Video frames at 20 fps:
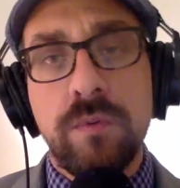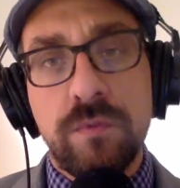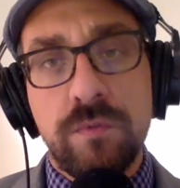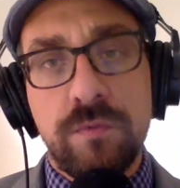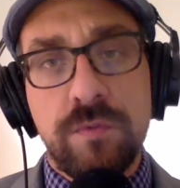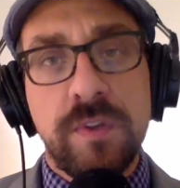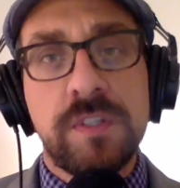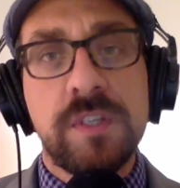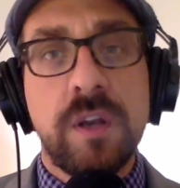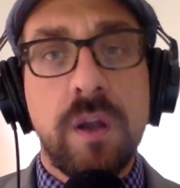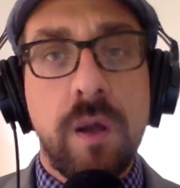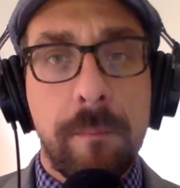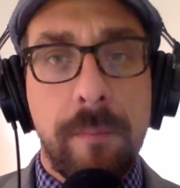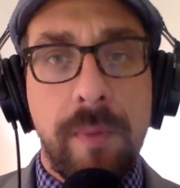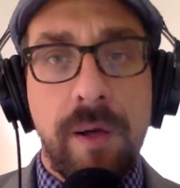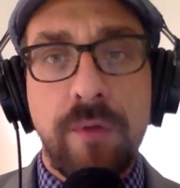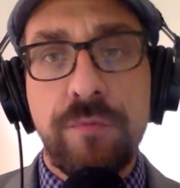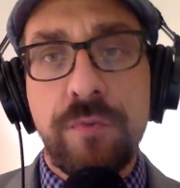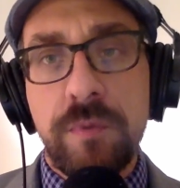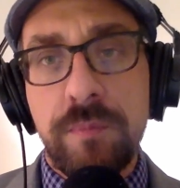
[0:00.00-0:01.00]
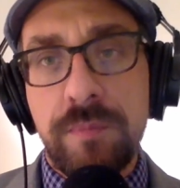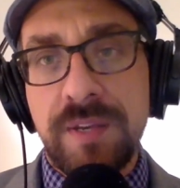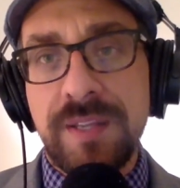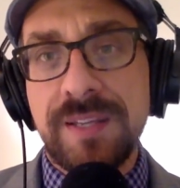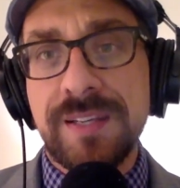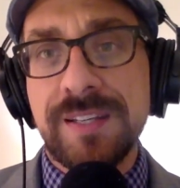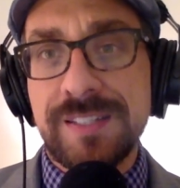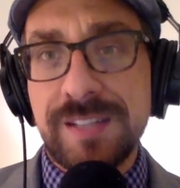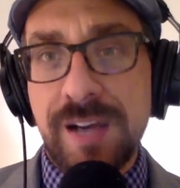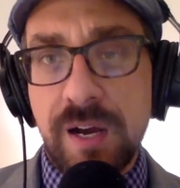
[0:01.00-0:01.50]
visit
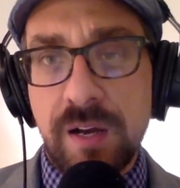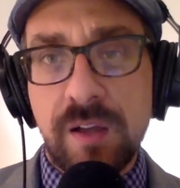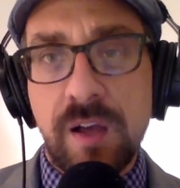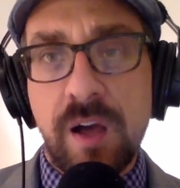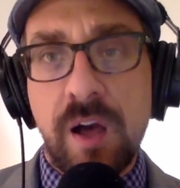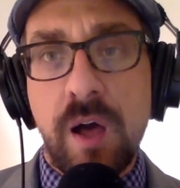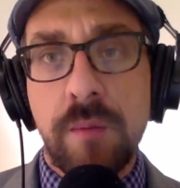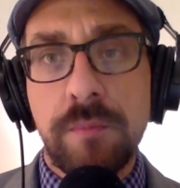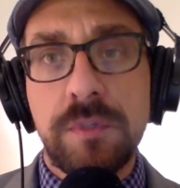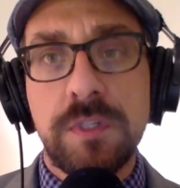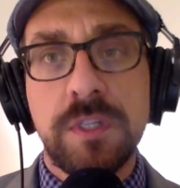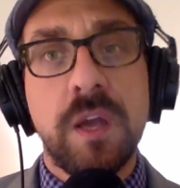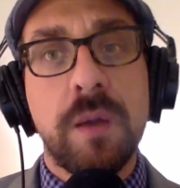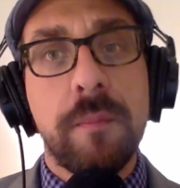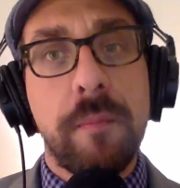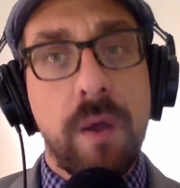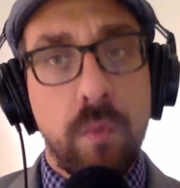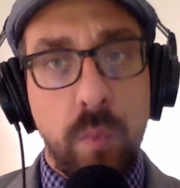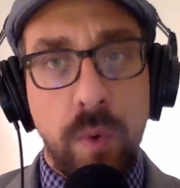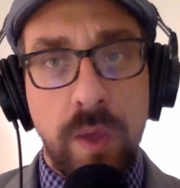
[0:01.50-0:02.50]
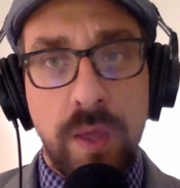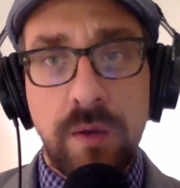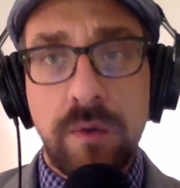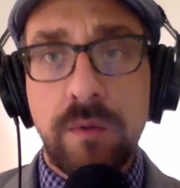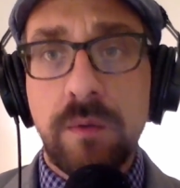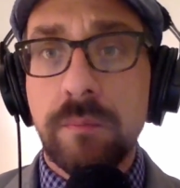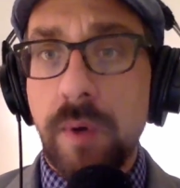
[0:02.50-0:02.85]
amalfimedia.com to get my win,